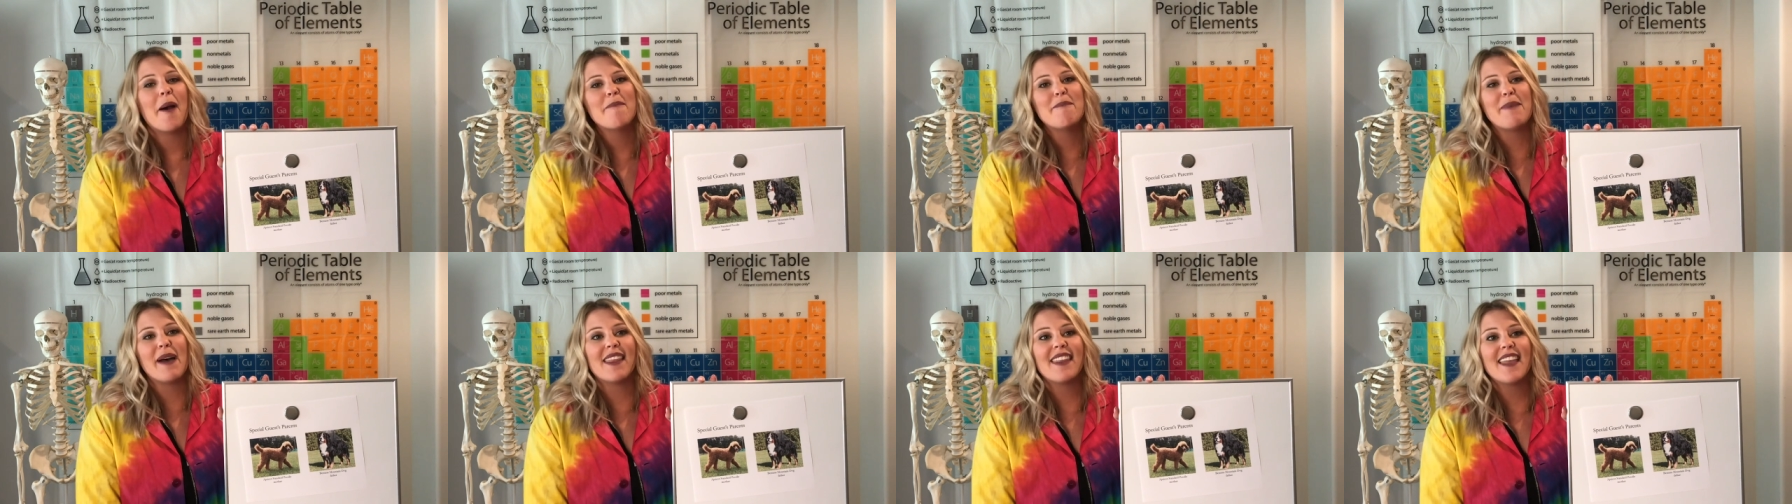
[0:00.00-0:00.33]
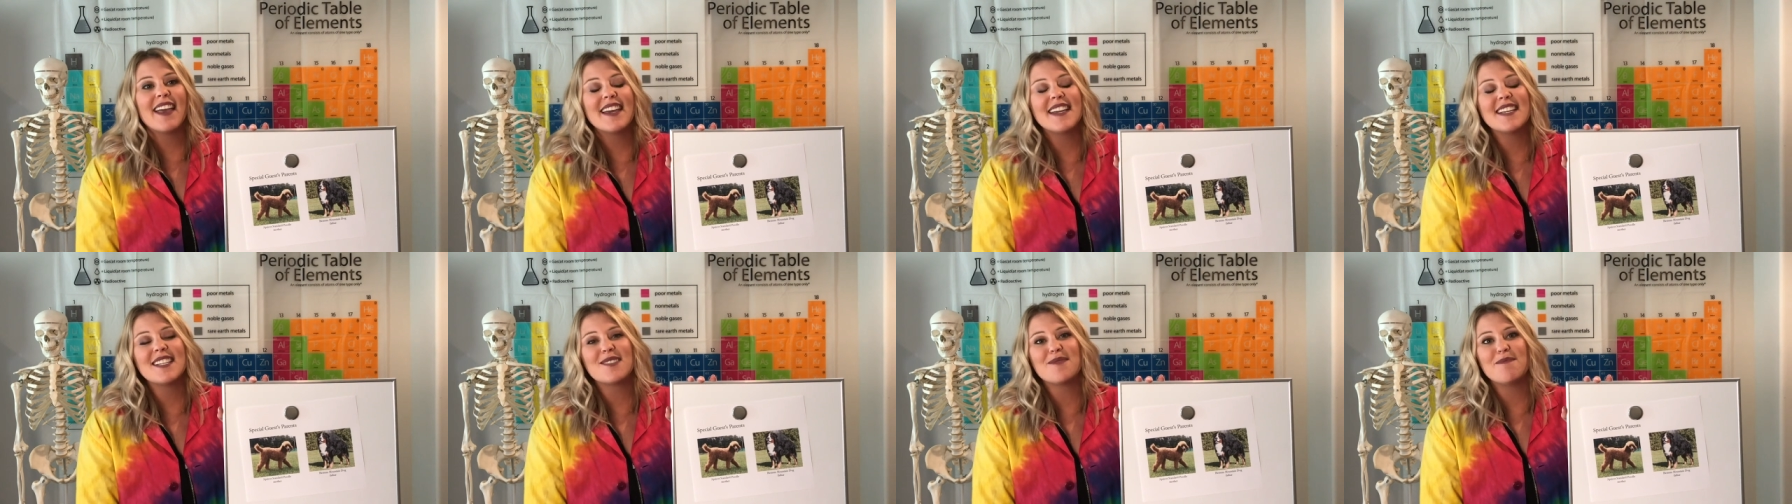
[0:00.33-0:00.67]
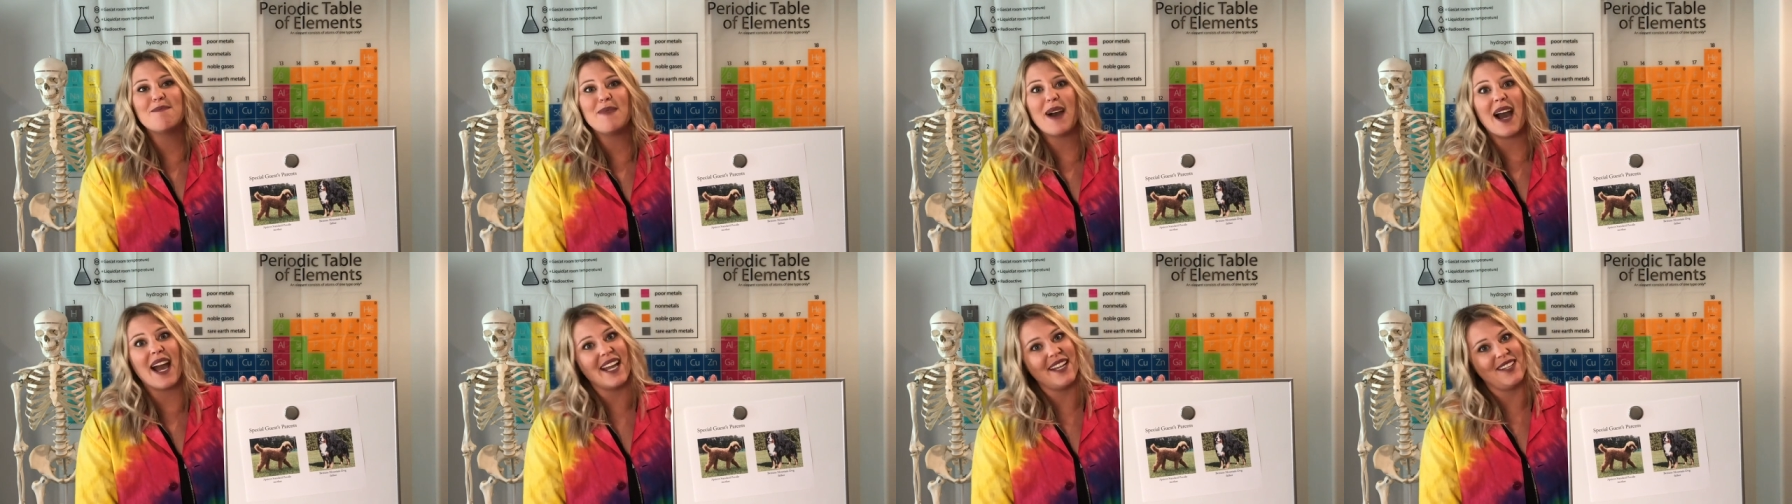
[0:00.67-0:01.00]
Bella is
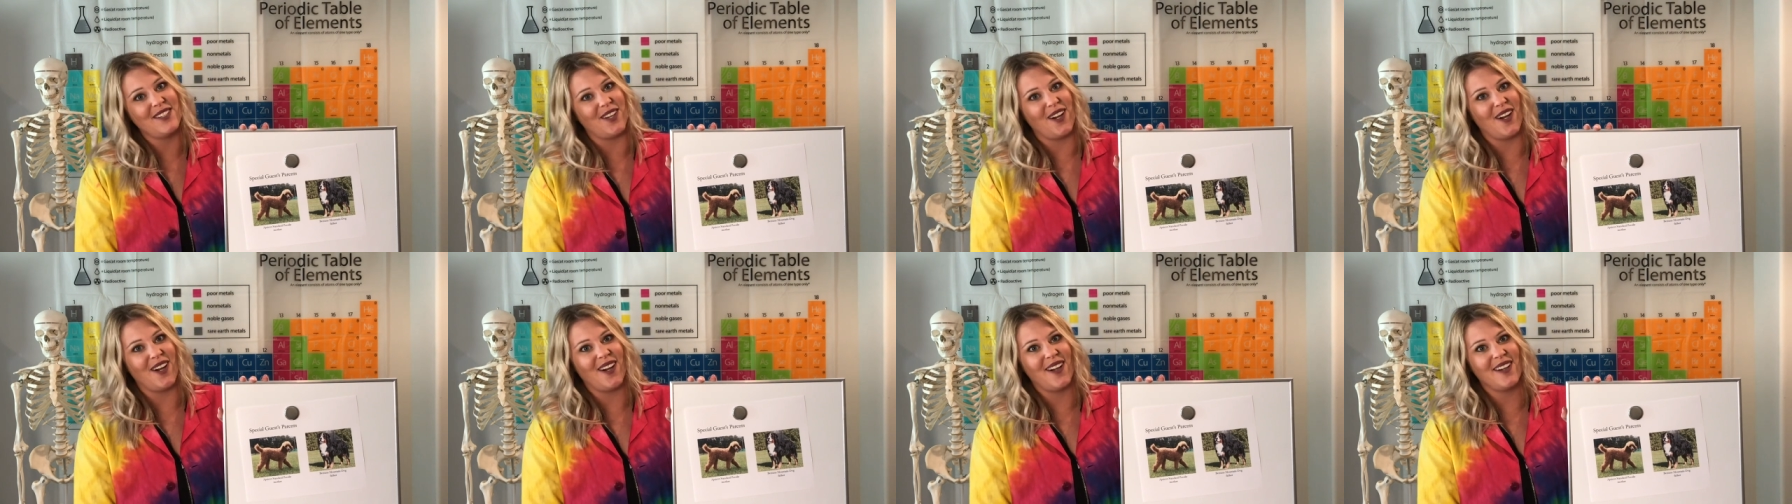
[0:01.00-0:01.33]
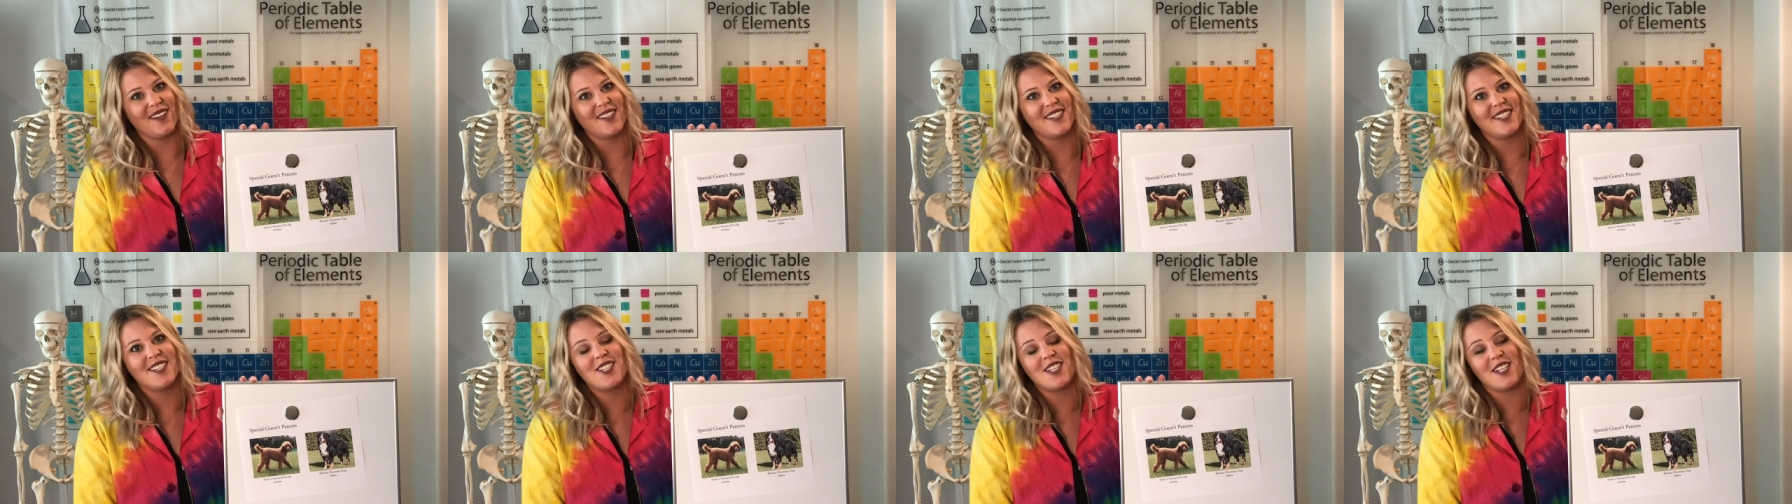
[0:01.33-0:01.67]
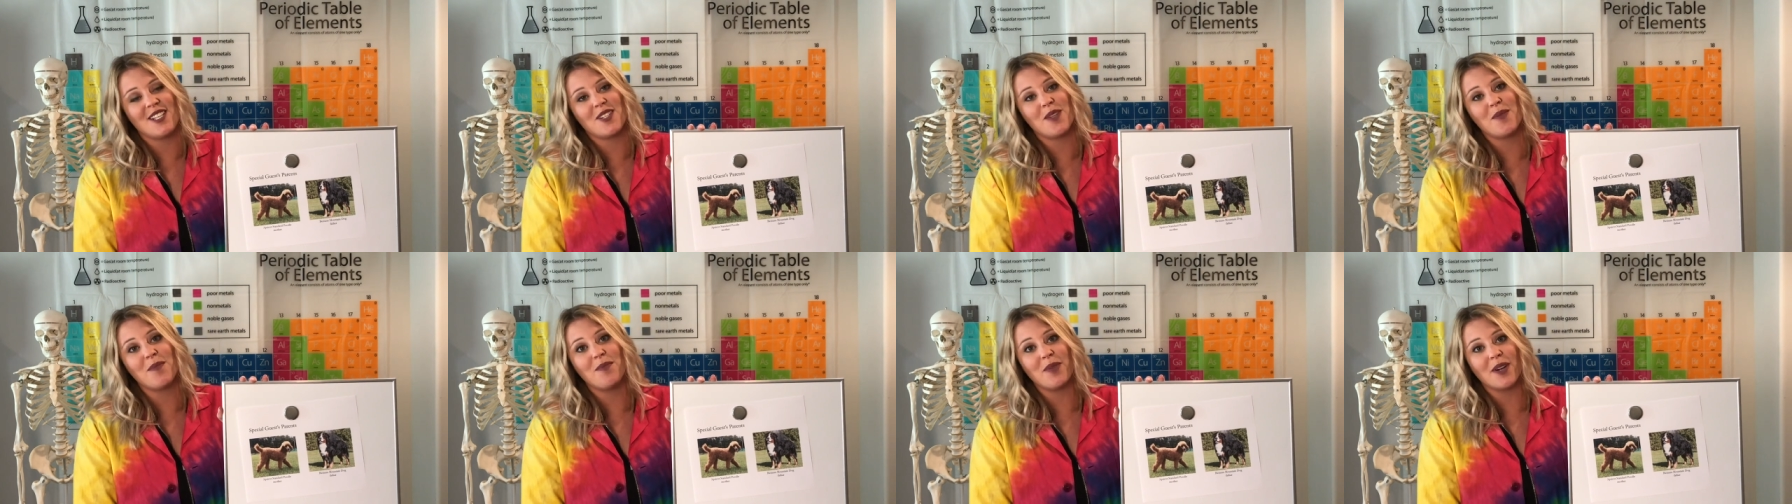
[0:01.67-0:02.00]
my dog.
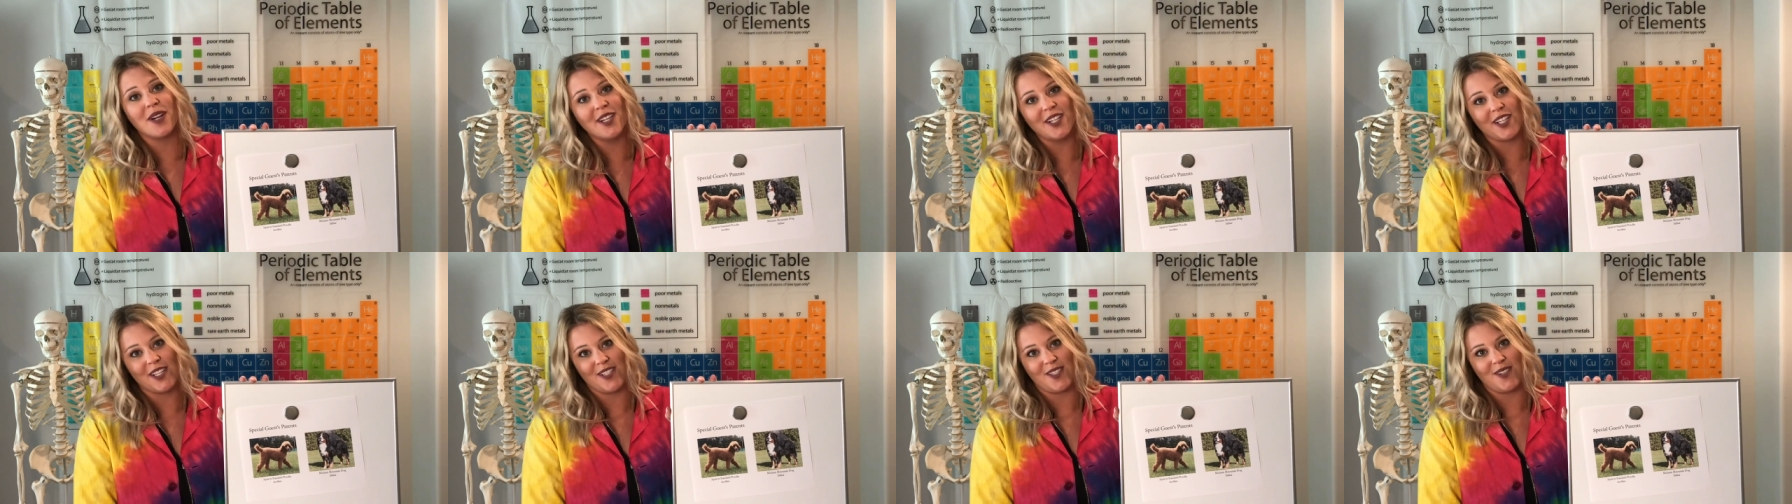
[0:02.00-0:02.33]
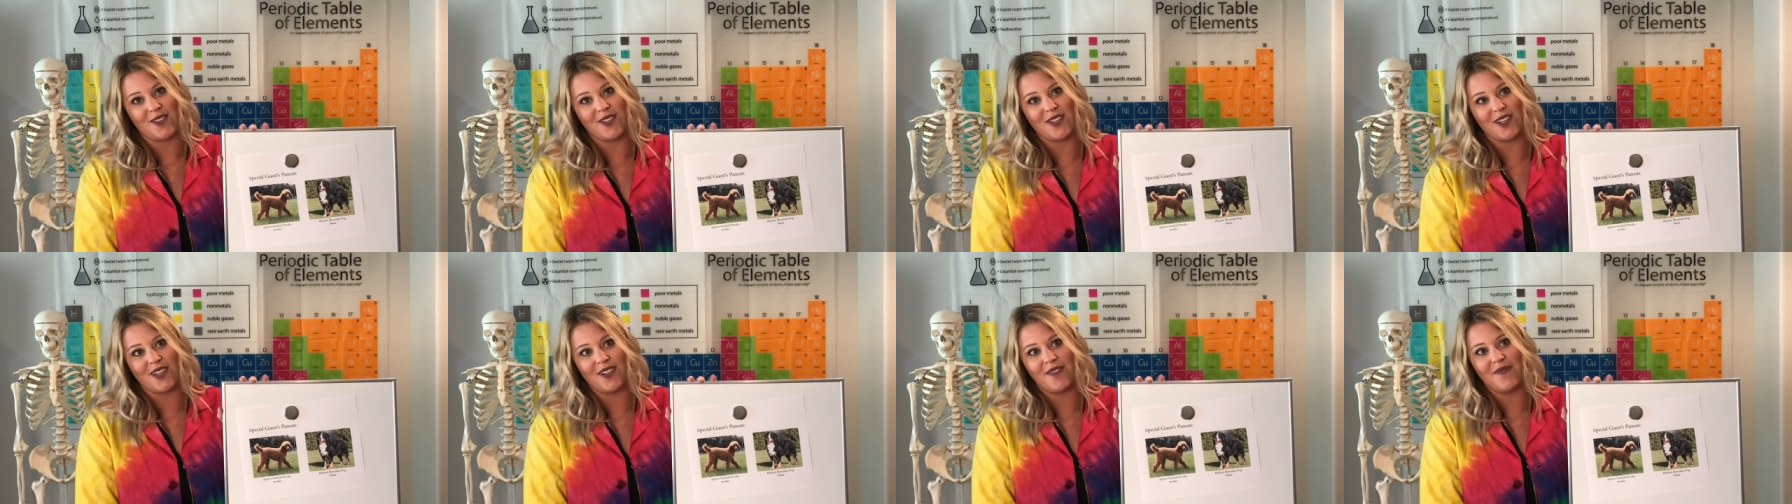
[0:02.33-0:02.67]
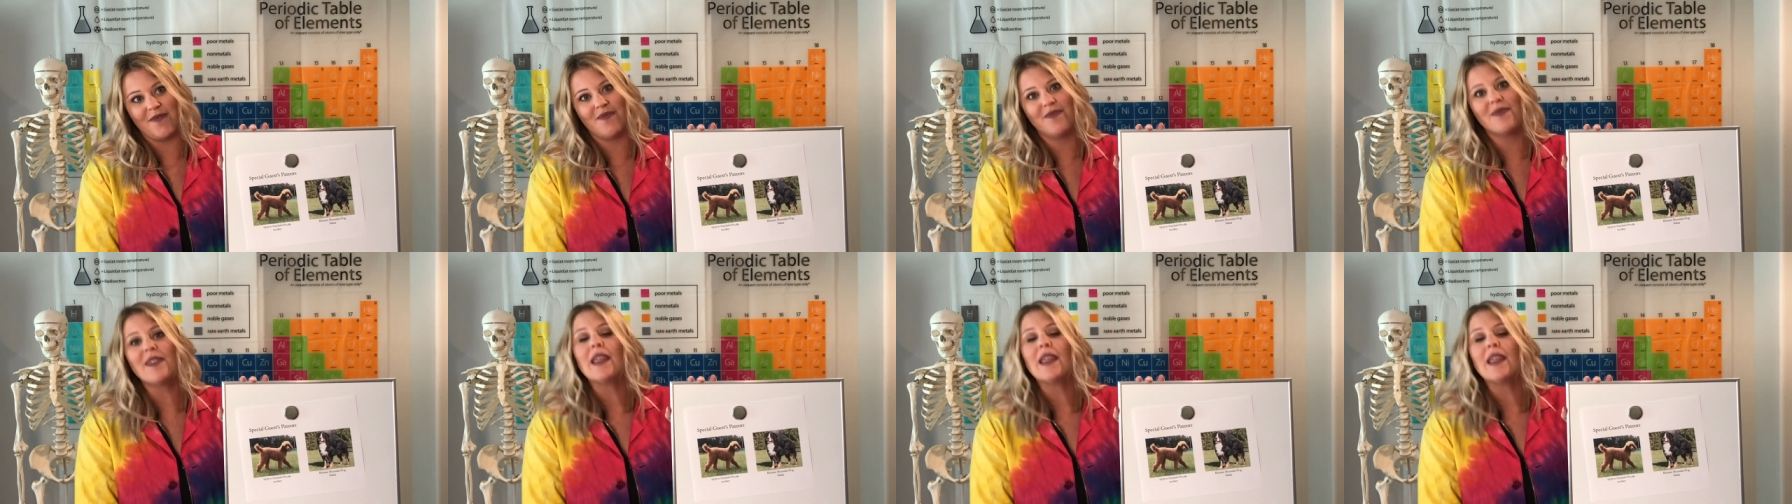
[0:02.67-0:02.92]
She's a Bernedoodle.